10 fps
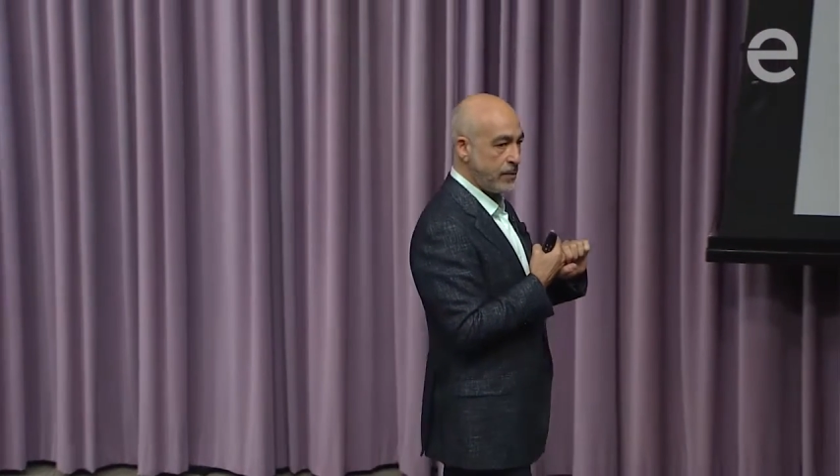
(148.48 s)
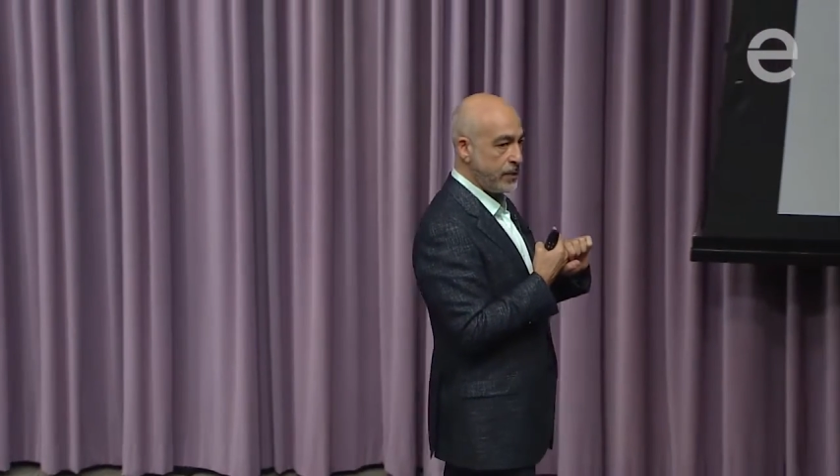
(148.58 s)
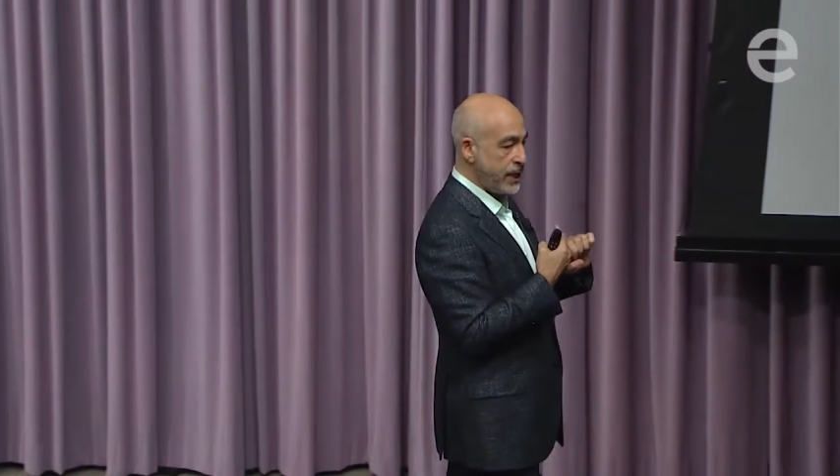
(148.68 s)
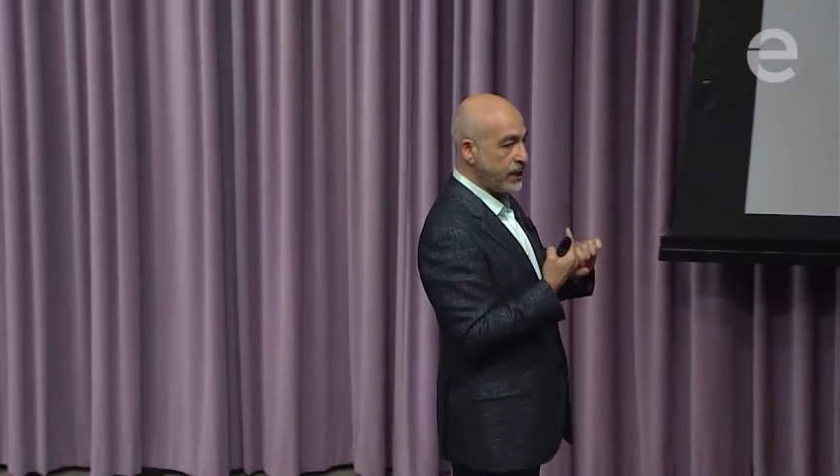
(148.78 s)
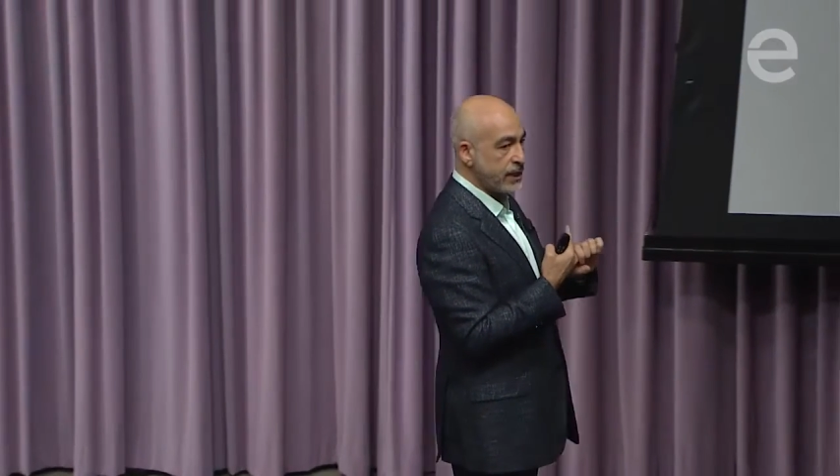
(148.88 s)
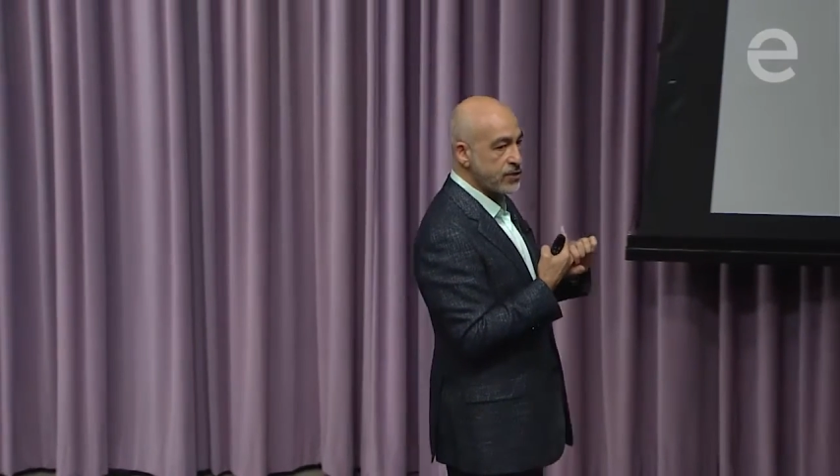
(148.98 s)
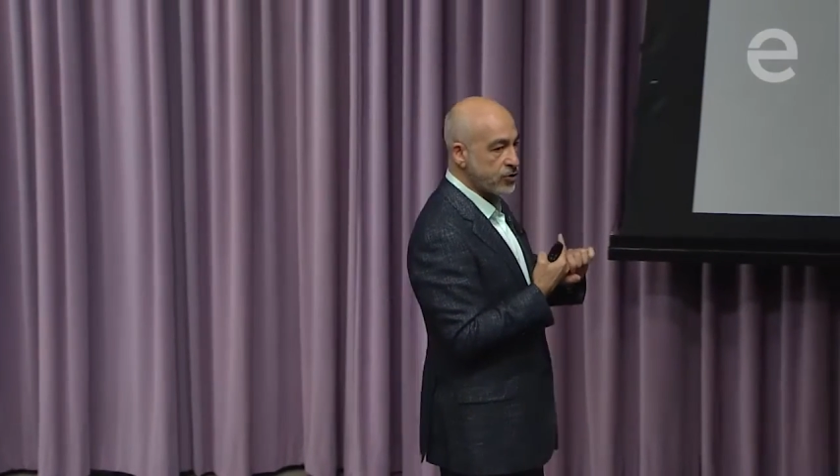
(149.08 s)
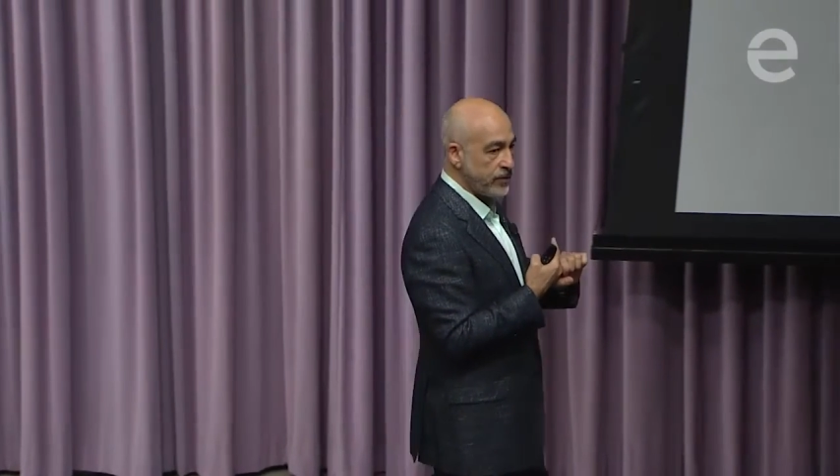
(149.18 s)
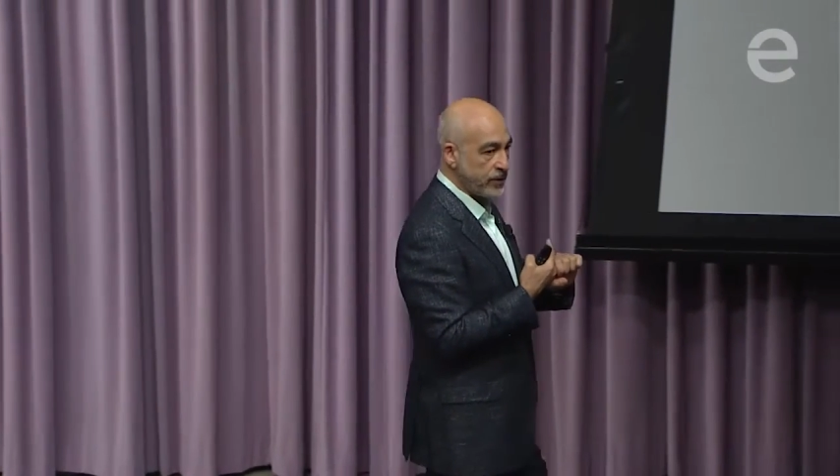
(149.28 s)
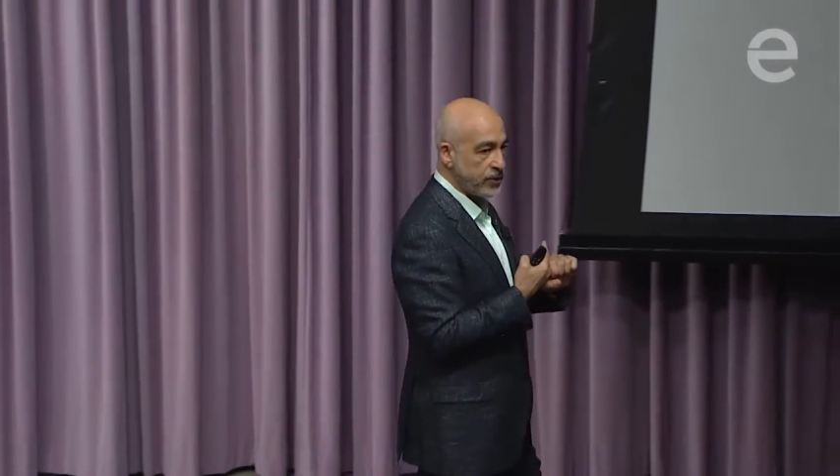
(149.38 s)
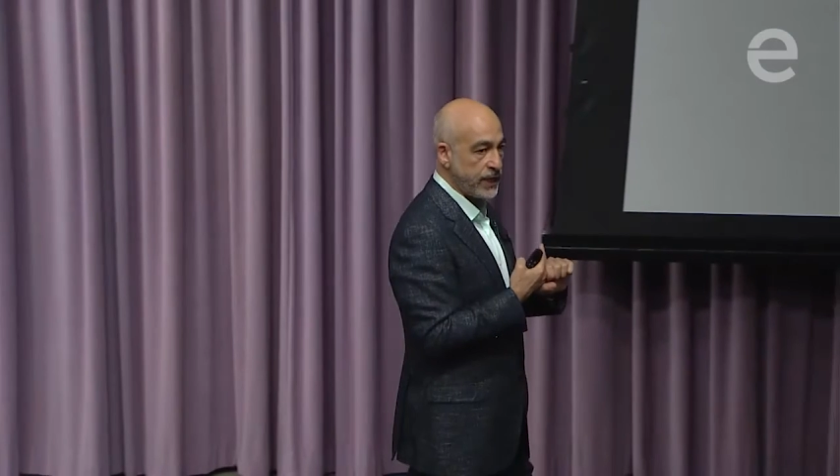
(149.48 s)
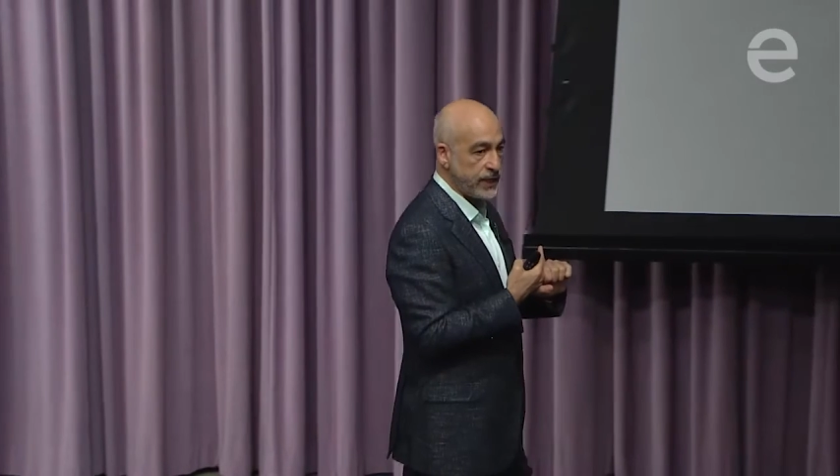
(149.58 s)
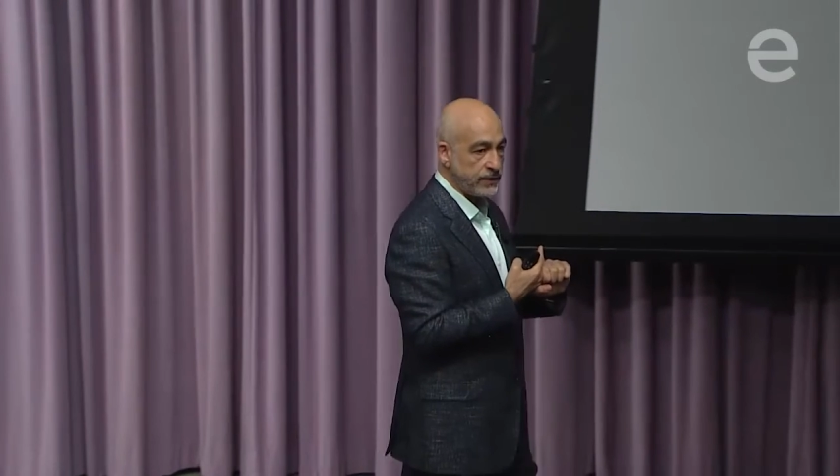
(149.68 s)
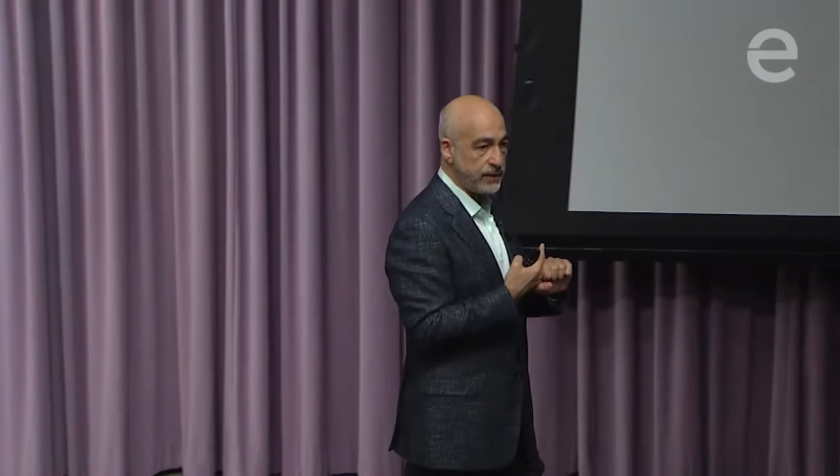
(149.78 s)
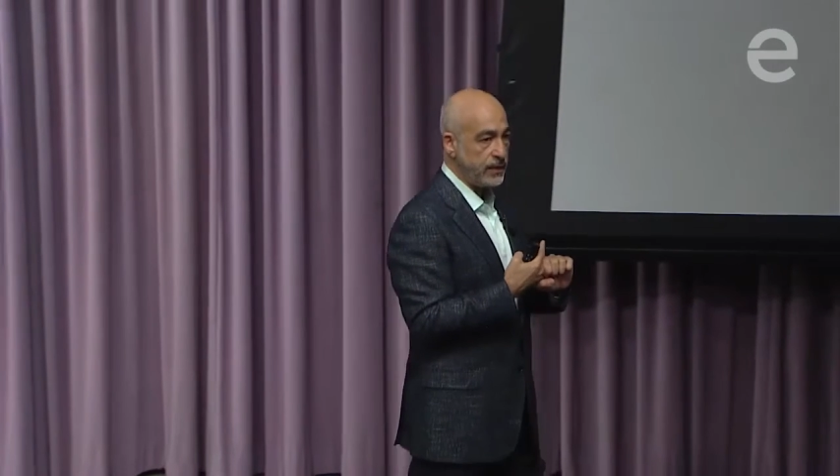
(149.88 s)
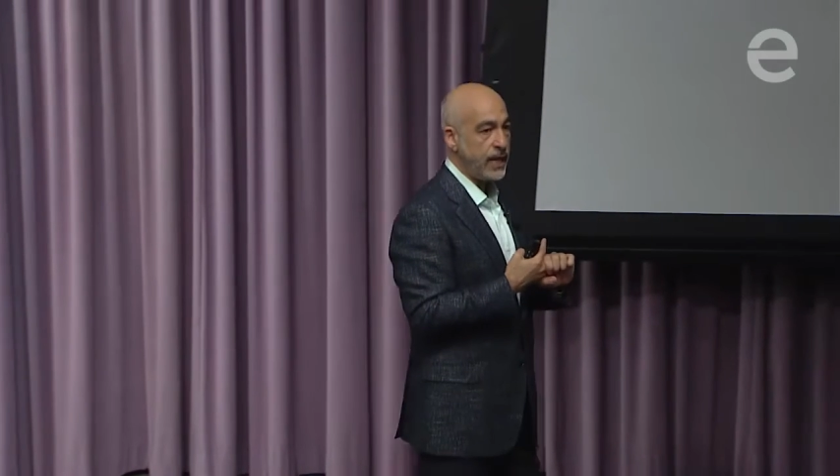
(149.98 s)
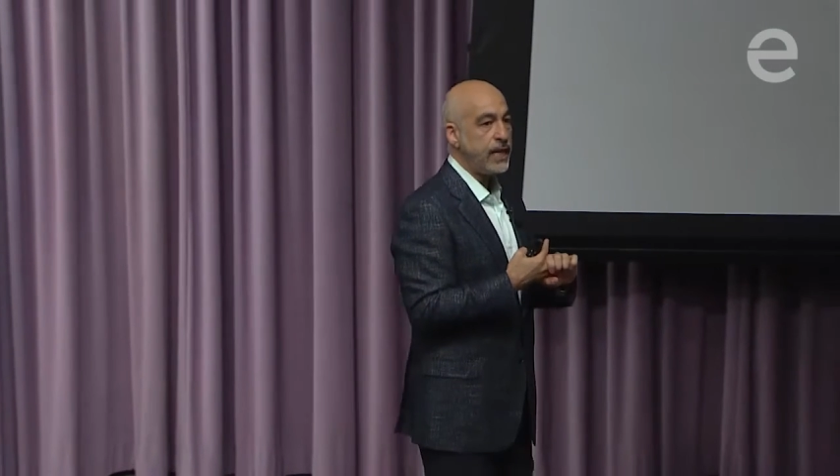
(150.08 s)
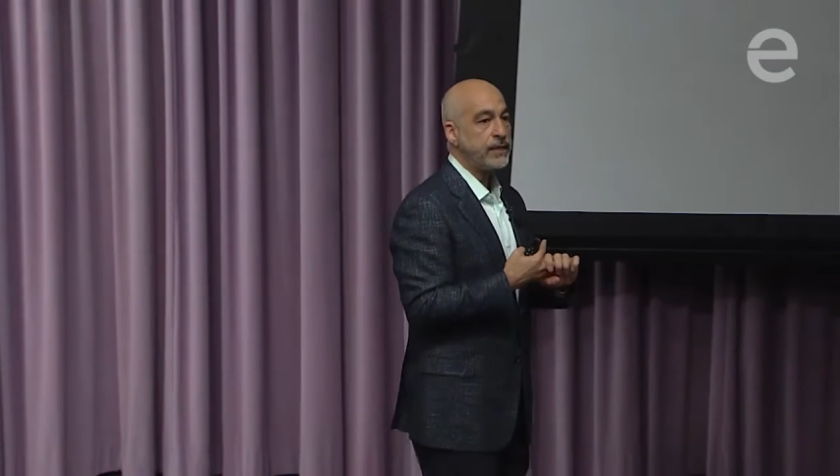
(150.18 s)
Being in this trouble together,